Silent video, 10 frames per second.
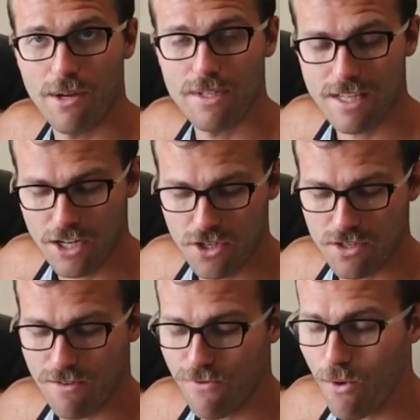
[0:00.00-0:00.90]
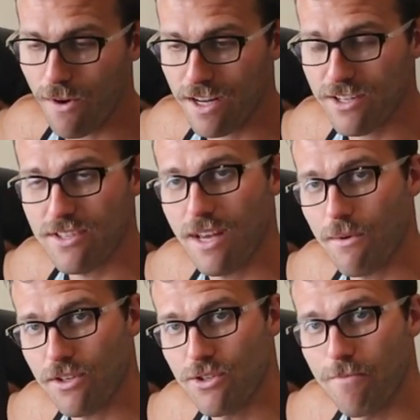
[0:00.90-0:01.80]
There were sections of forest that
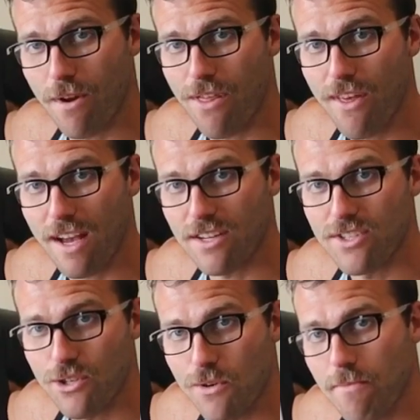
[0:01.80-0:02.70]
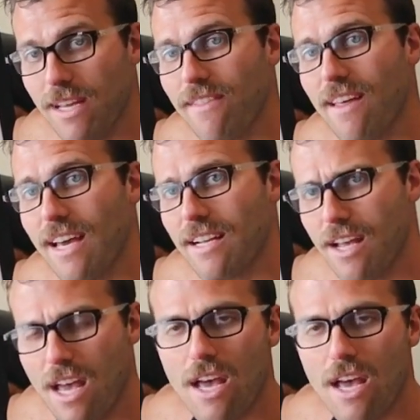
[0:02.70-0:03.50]
were super thick. So you'd be in like,